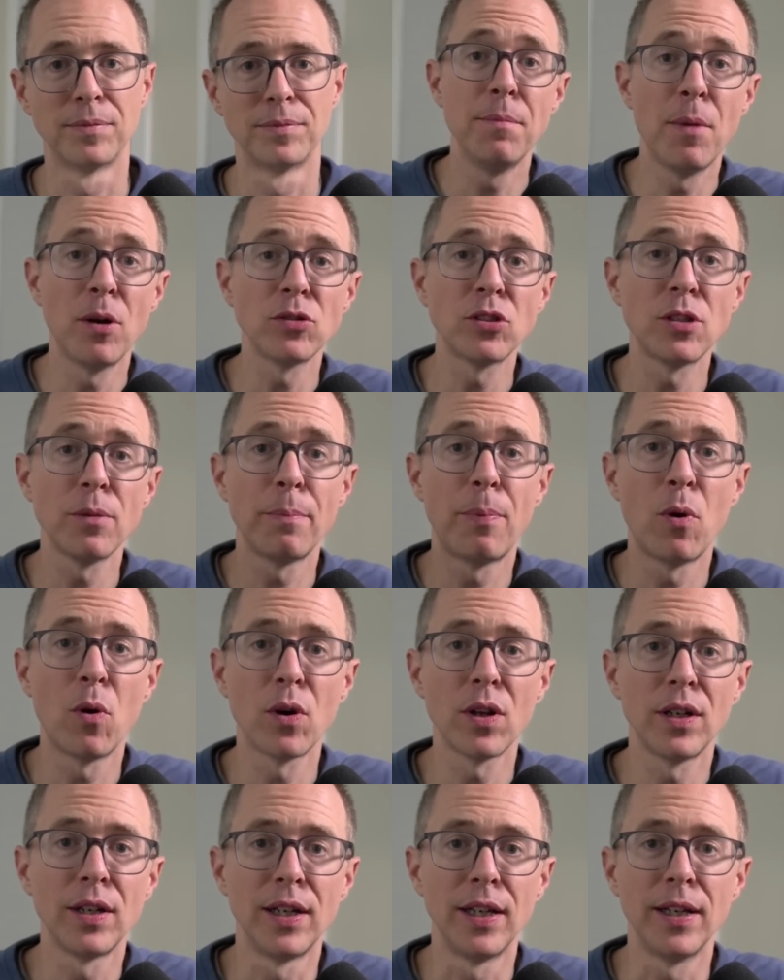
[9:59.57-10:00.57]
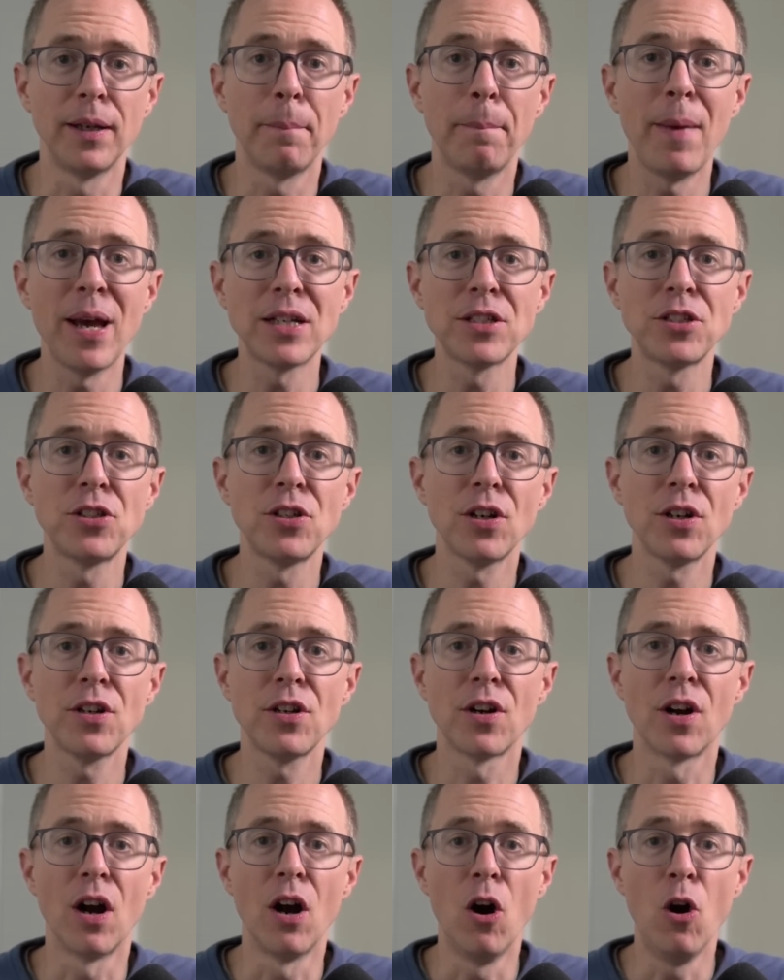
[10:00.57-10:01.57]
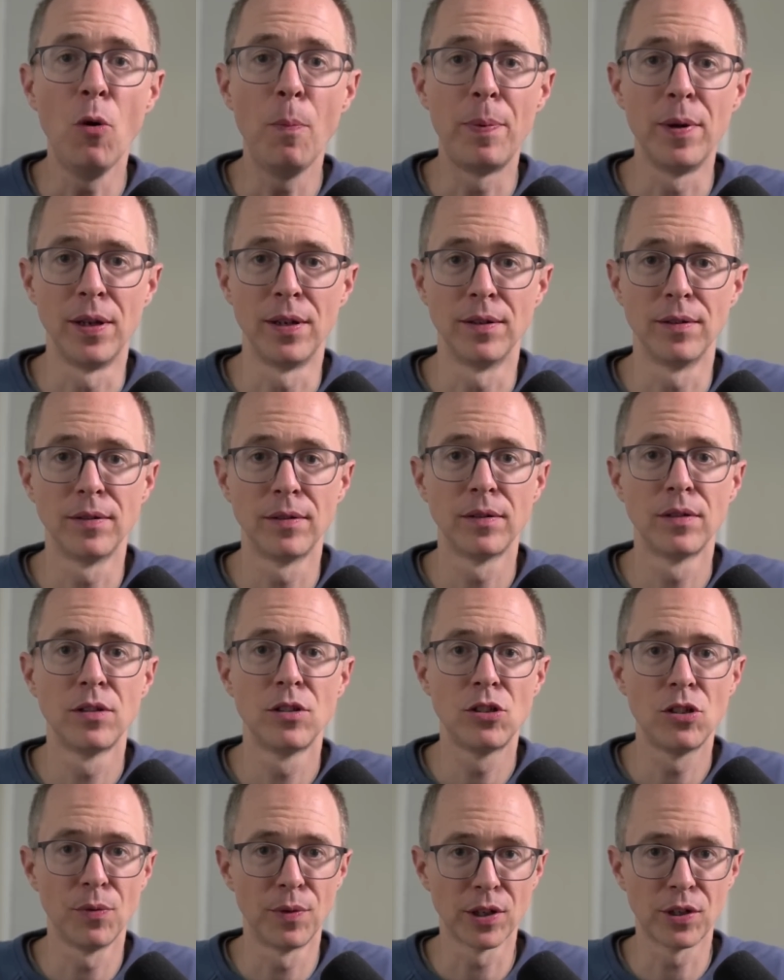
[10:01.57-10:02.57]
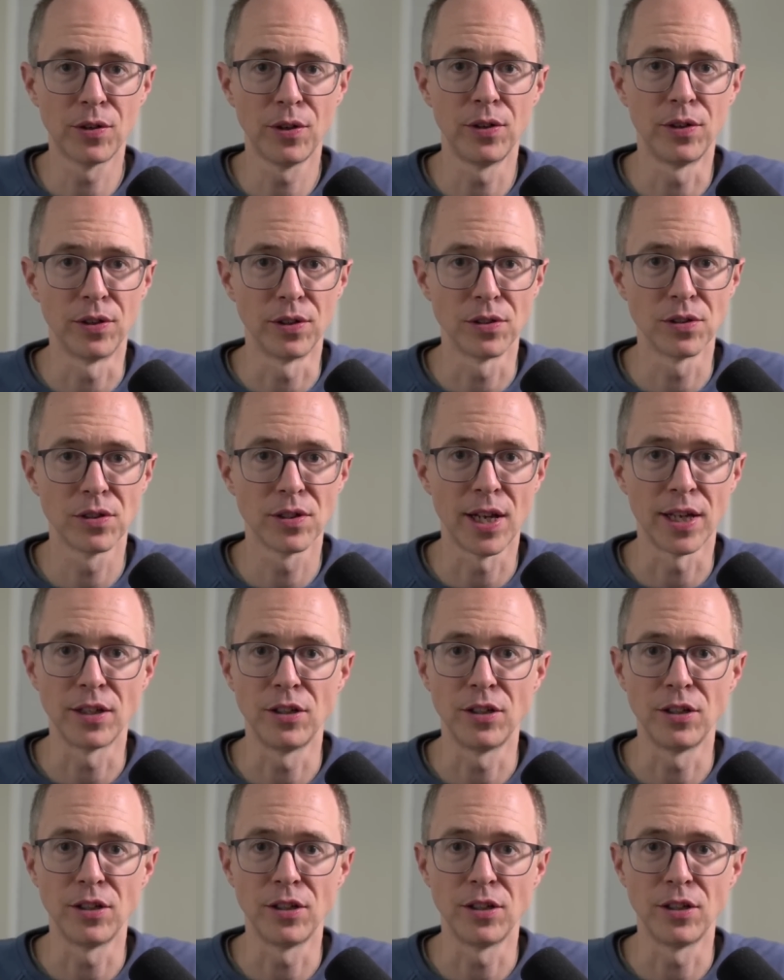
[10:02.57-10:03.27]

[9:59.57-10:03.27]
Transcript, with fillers: And most importantly, make sure you're open to recruiters.